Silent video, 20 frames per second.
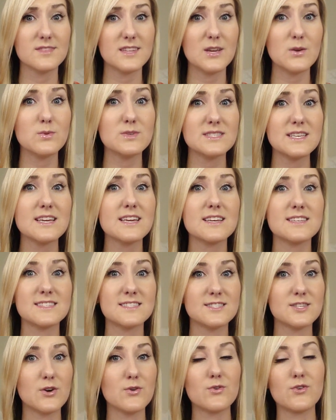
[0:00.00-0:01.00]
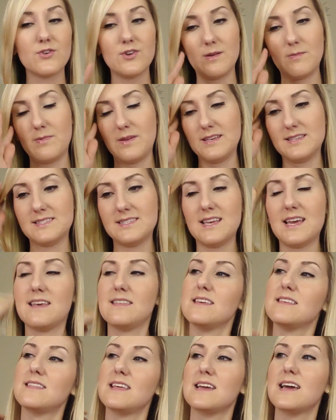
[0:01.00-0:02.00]
It was so creepy. See, I
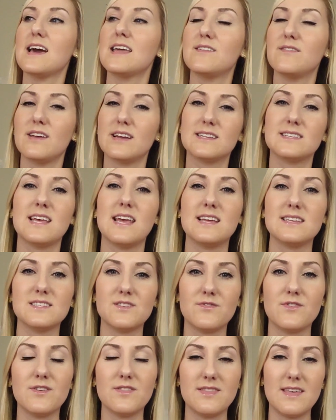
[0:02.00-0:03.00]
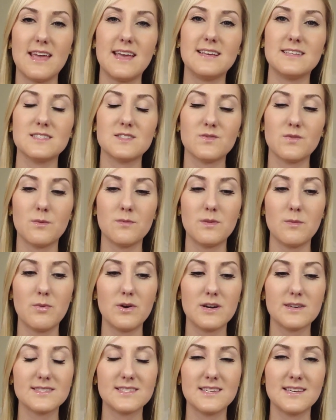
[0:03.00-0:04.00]
think they kind of take different things from the
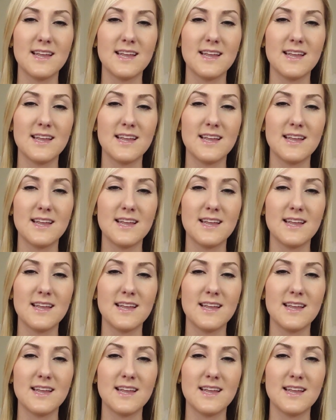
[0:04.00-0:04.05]
books,